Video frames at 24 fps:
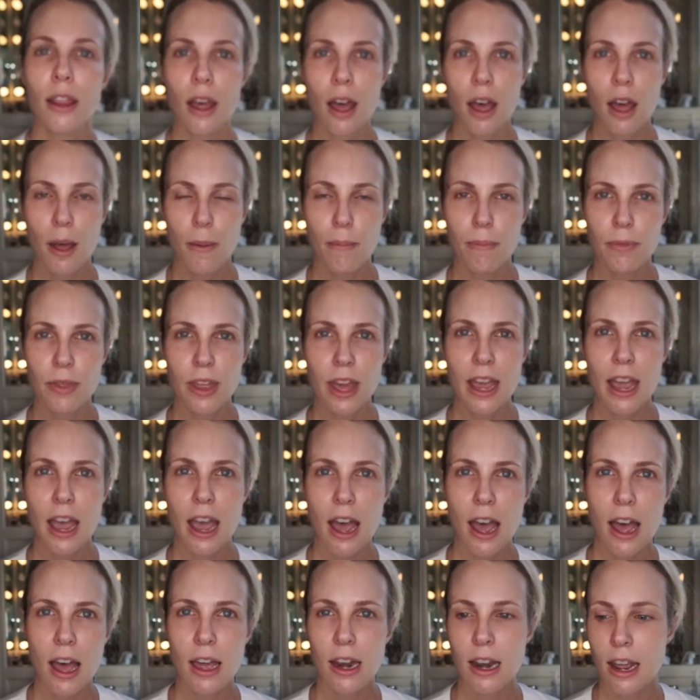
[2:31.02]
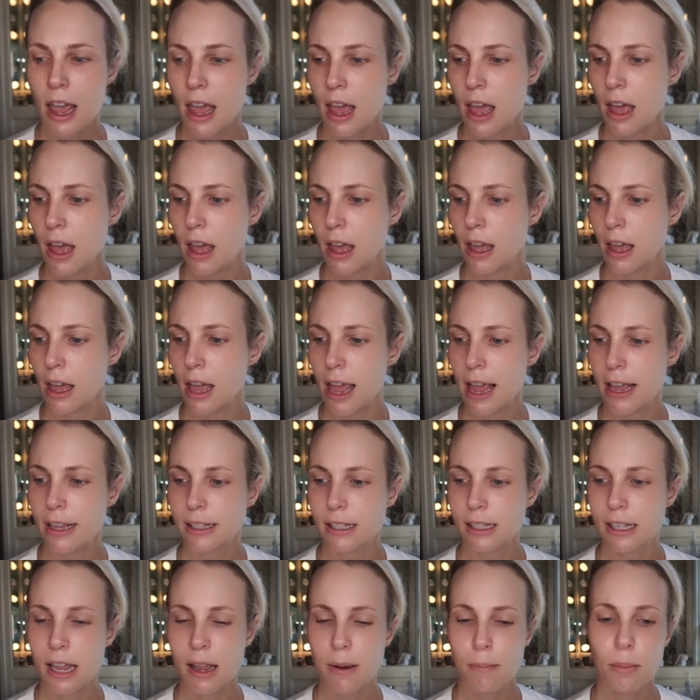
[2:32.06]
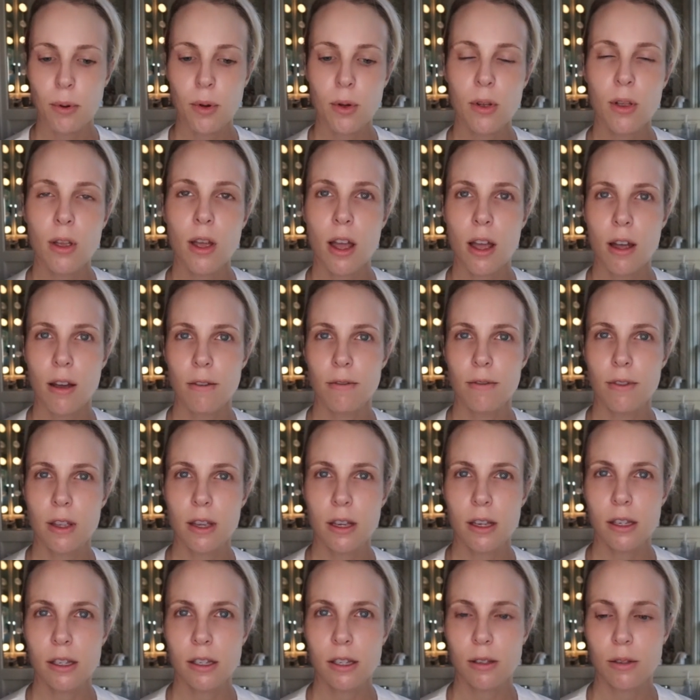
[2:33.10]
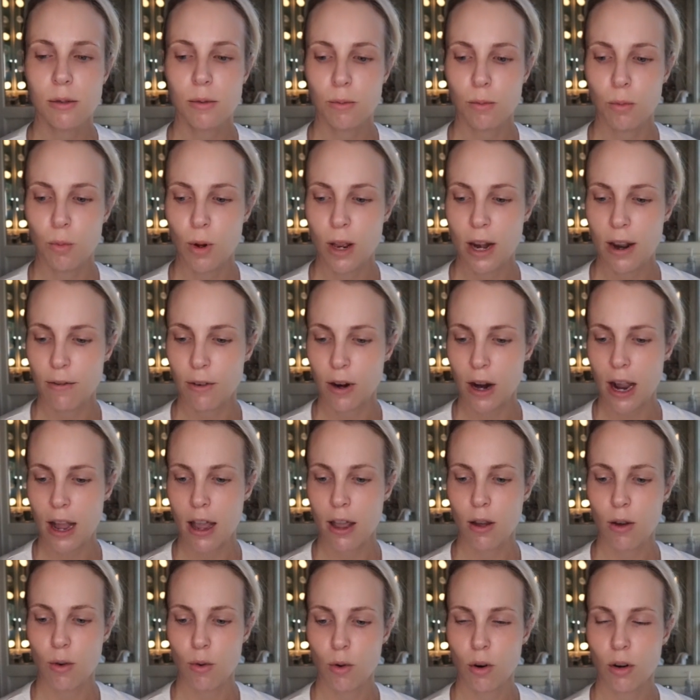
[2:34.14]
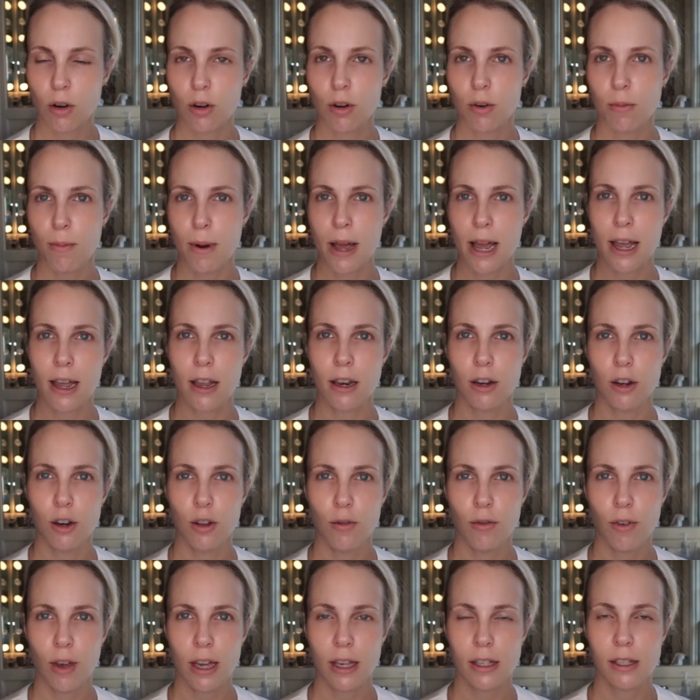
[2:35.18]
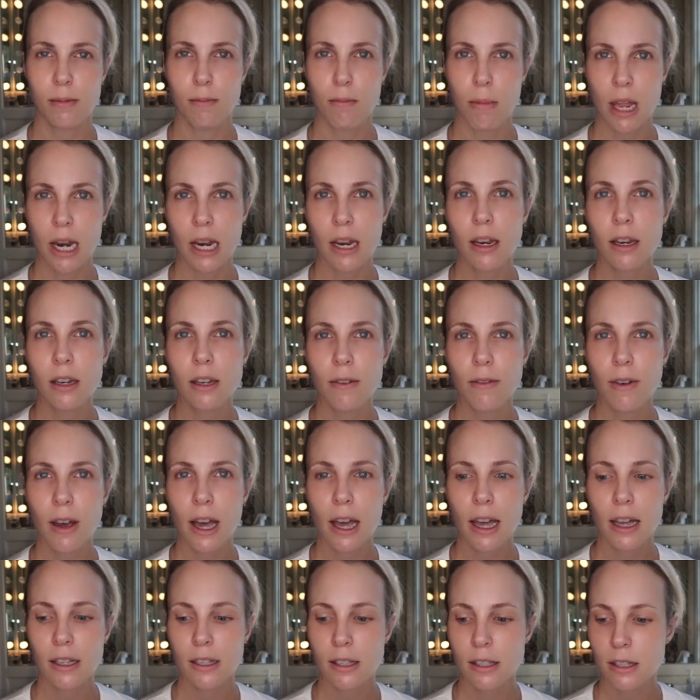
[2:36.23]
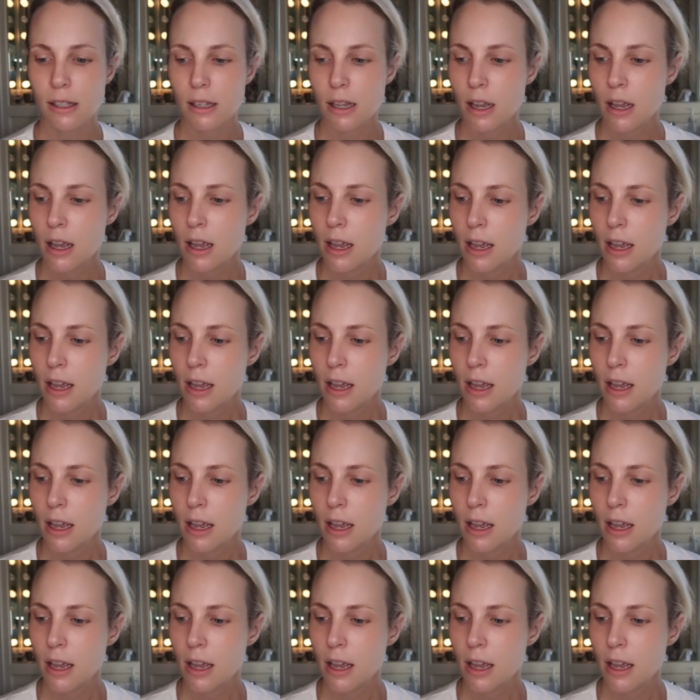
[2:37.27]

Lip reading: They had a sample of this whenever I ordered my NuFace mini device.